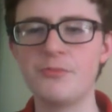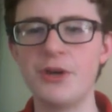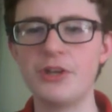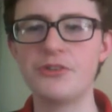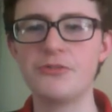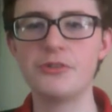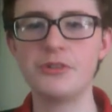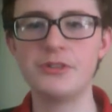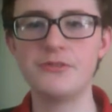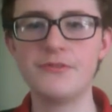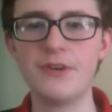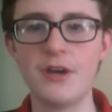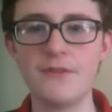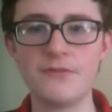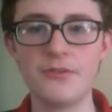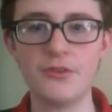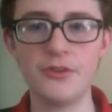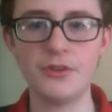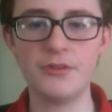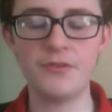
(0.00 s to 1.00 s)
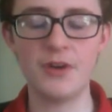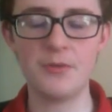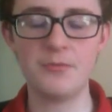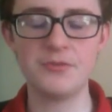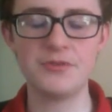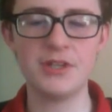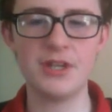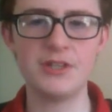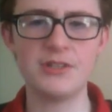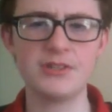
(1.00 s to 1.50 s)
by 25 to
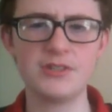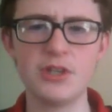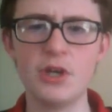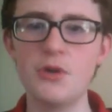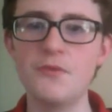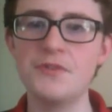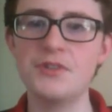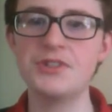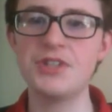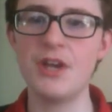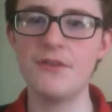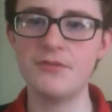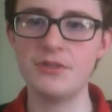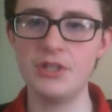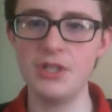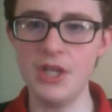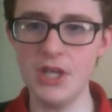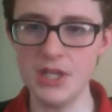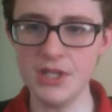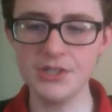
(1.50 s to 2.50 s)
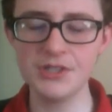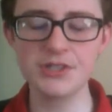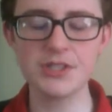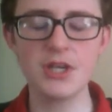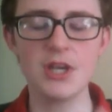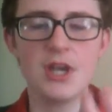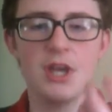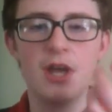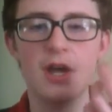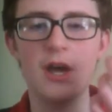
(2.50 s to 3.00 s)
35% over 7 years.
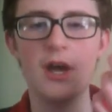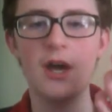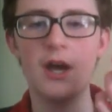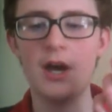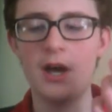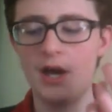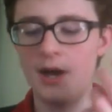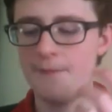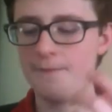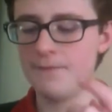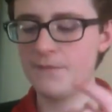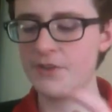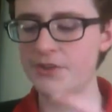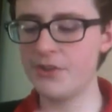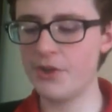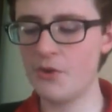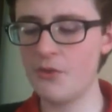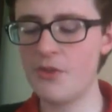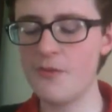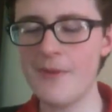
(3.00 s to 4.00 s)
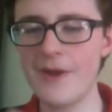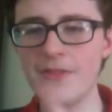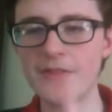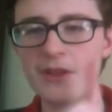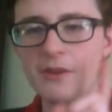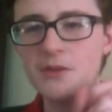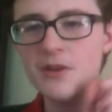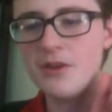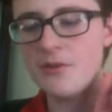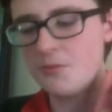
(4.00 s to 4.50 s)
So the main
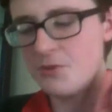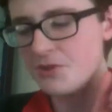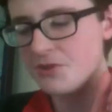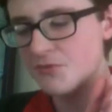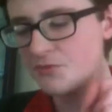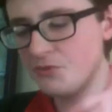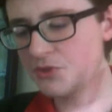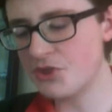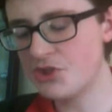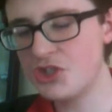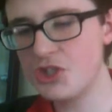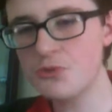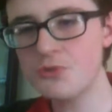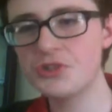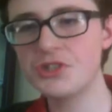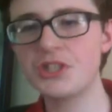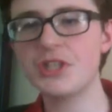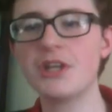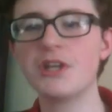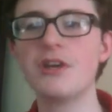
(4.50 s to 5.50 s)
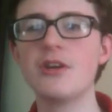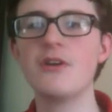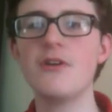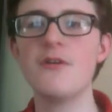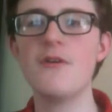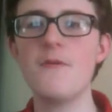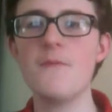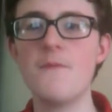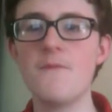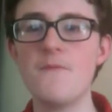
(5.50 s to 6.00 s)
thing, it was reducing
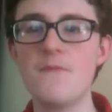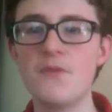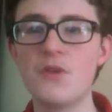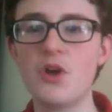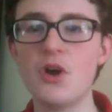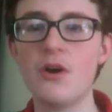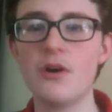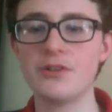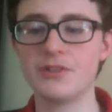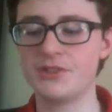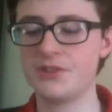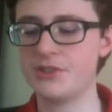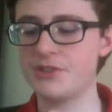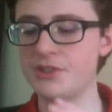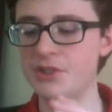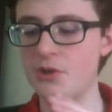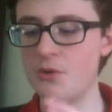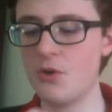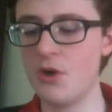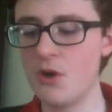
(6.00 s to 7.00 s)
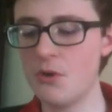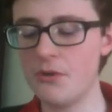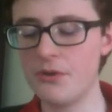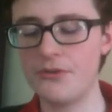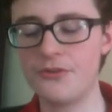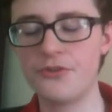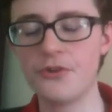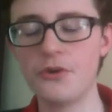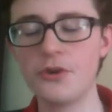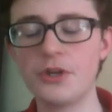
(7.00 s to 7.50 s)
costs, so
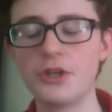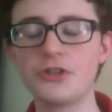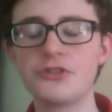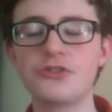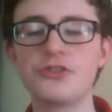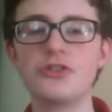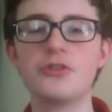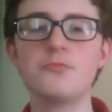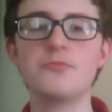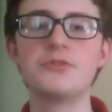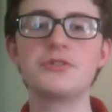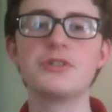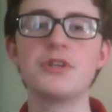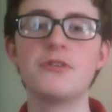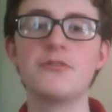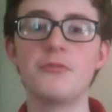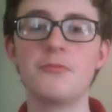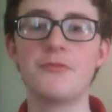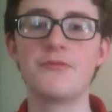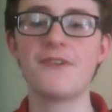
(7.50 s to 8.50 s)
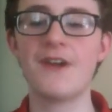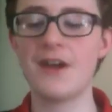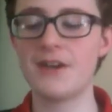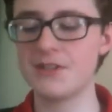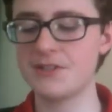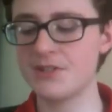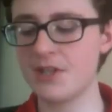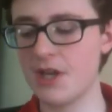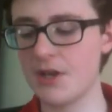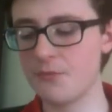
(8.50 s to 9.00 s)
withdrawing troops from
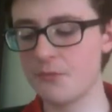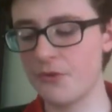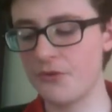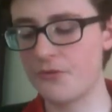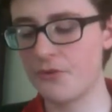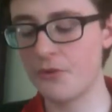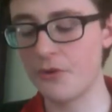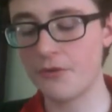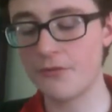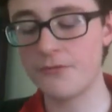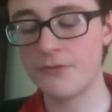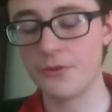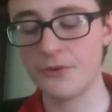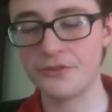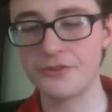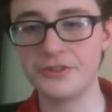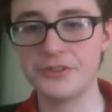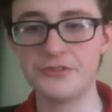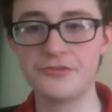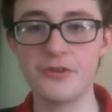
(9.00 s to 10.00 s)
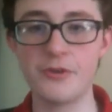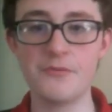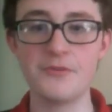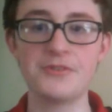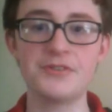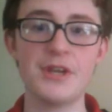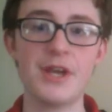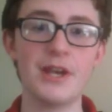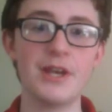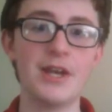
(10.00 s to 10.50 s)
Afghanistan, withdrawing forces from the
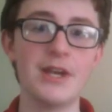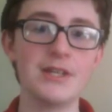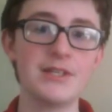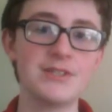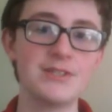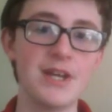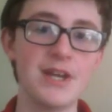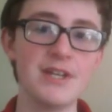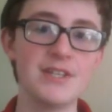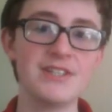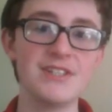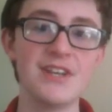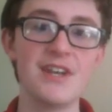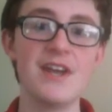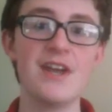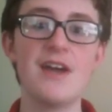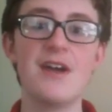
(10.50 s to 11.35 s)
satellite states,